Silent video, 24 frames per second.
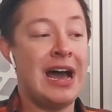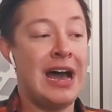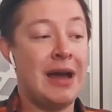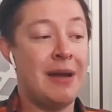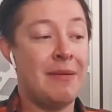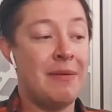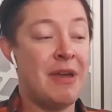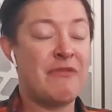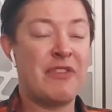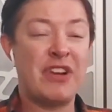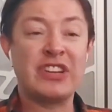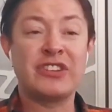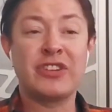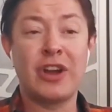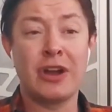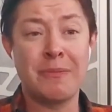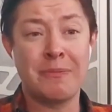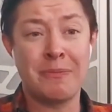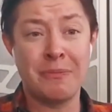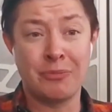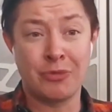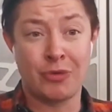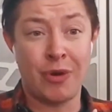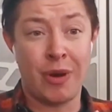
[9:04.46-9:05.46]
if I
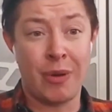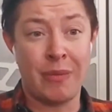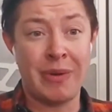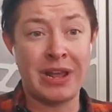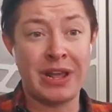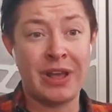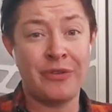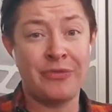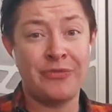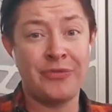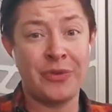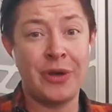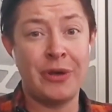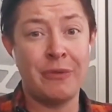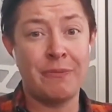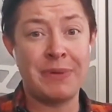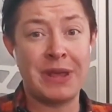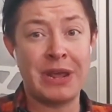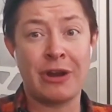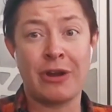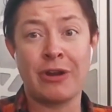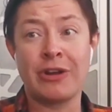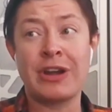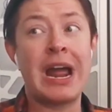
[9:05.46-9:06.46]
start growing a full
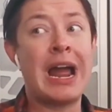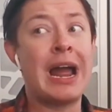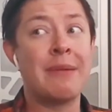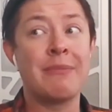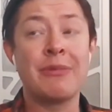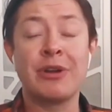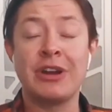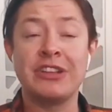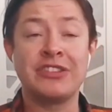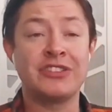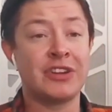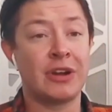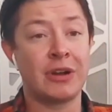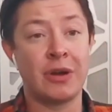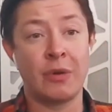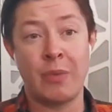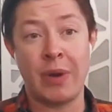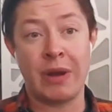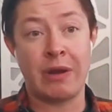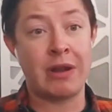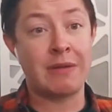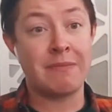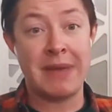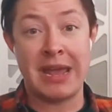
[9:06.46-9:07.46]
beard, I'm going to start
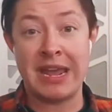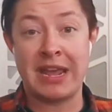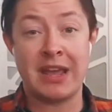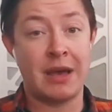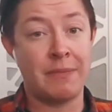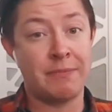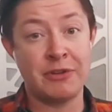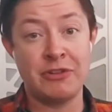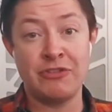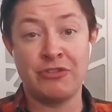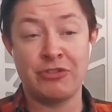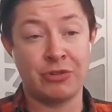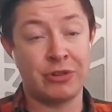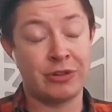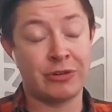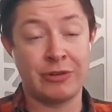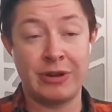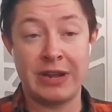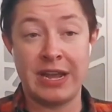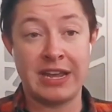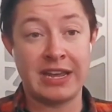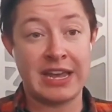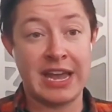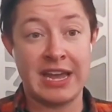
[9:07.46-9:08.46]
wearing makeup and
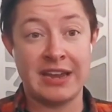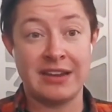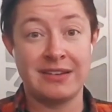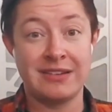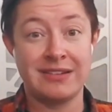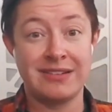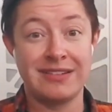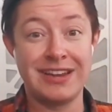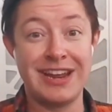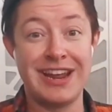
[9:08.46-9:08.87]
jewelry again.